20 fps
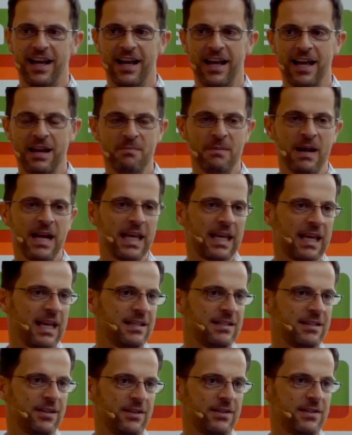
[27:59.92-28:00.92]
in many
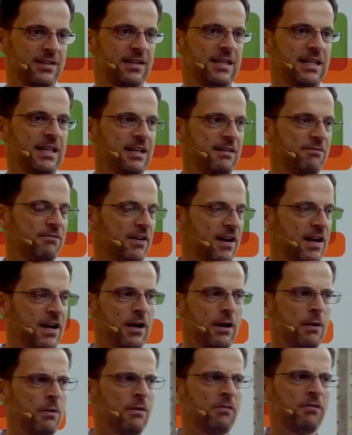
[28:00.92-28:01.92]
cases,
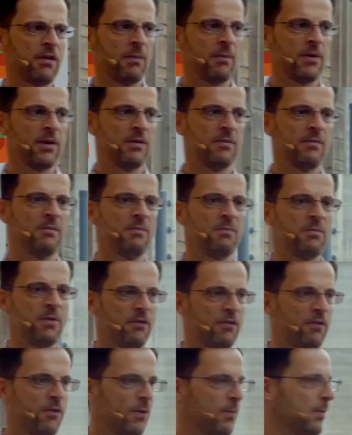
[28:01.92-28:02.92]
from a
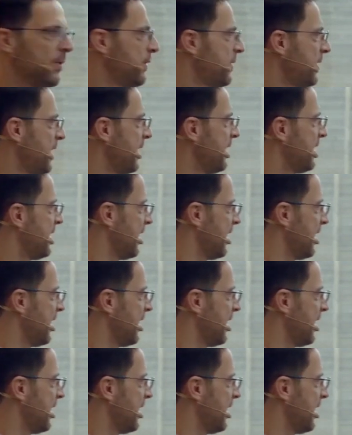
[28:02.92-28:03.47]
performance and